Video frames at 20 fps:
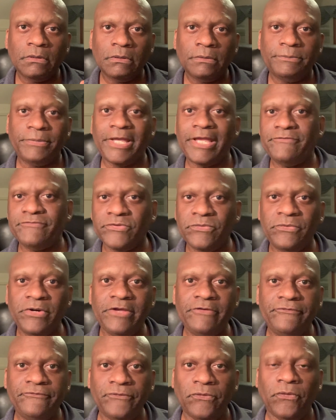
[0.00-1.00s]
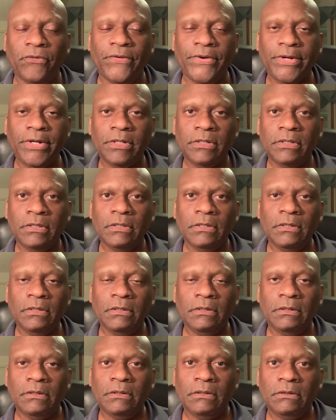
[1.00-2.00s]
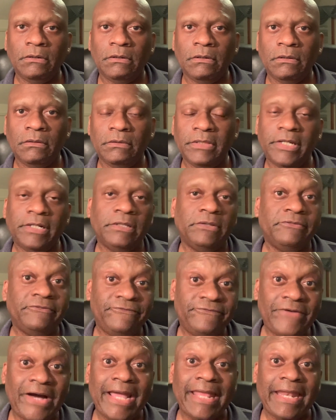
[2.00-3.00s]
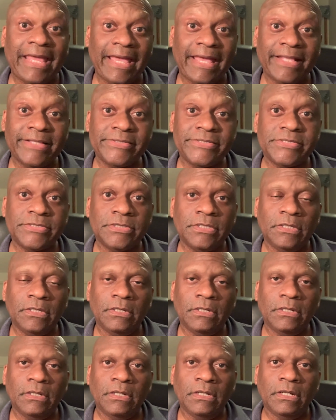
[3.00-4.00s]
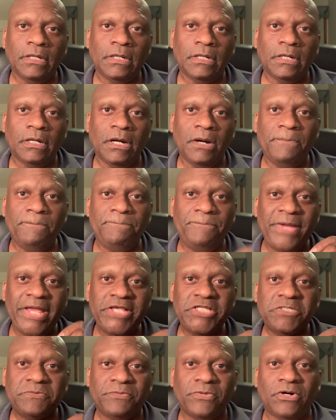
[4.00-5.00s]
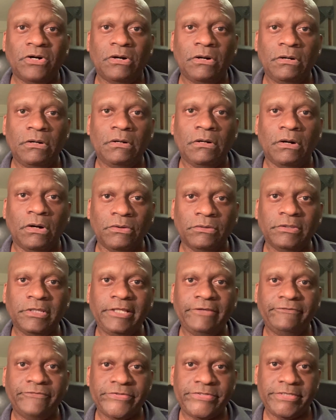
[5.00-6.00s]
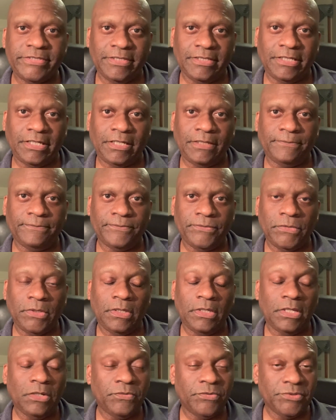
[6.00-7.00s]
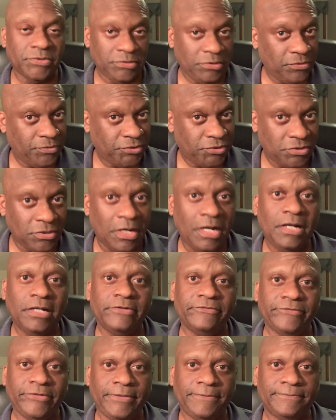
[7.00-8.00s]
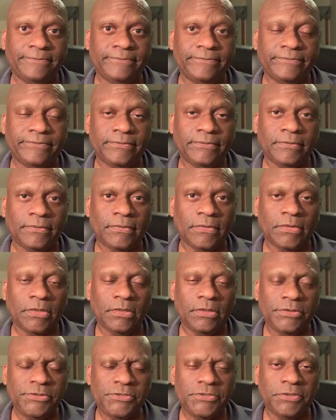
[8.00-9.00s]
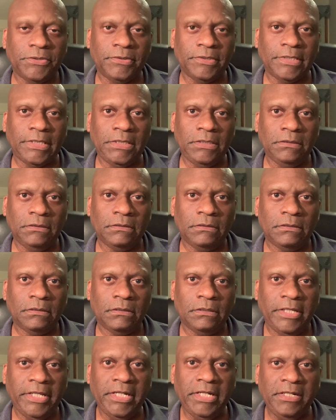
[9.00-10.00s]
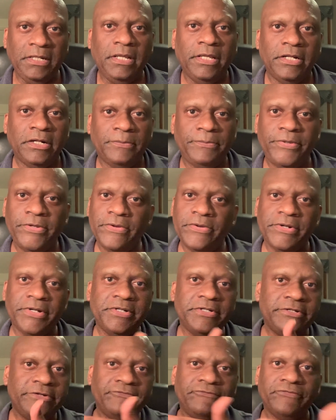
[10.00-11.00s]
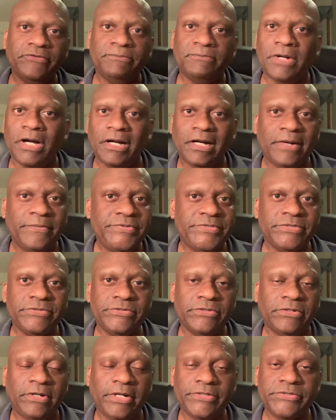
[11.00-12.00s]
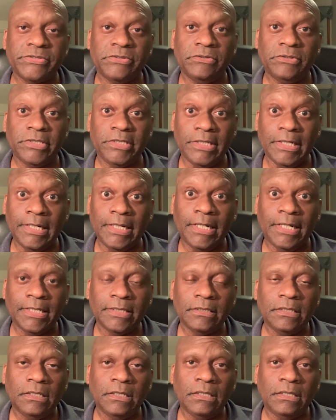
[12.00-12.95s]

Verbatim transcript: pave the way for, let alone finance, a baseball-only facility. Was, there was talk of it, certainly, and it appeared in different mock-ups and drawings early on